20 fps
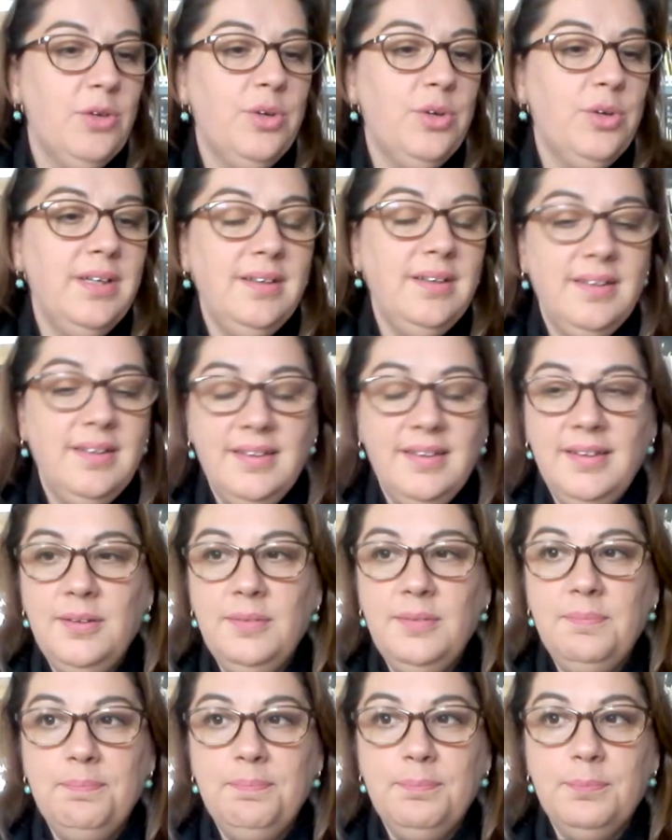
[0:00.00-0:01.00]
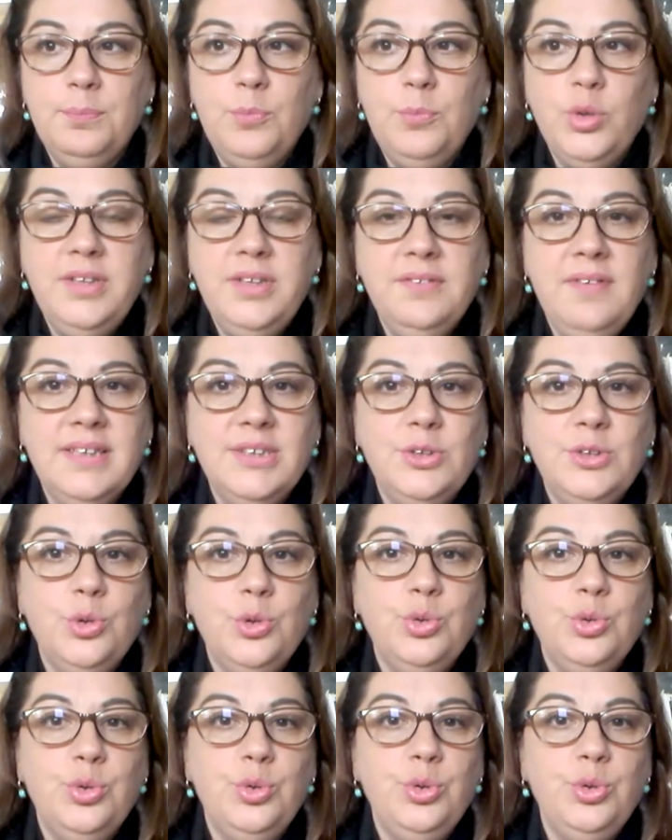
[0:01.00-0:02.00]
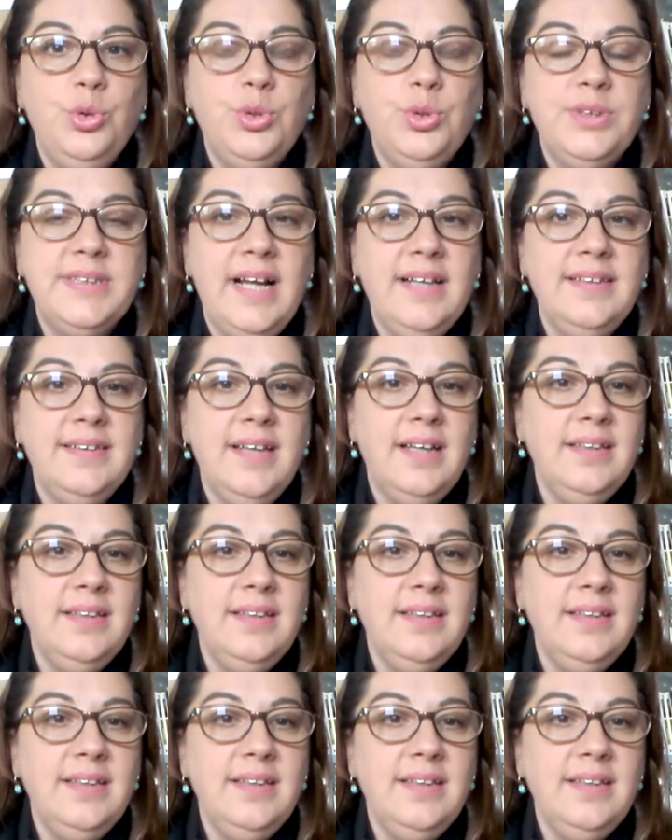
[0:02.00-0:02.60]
So, according to my observations,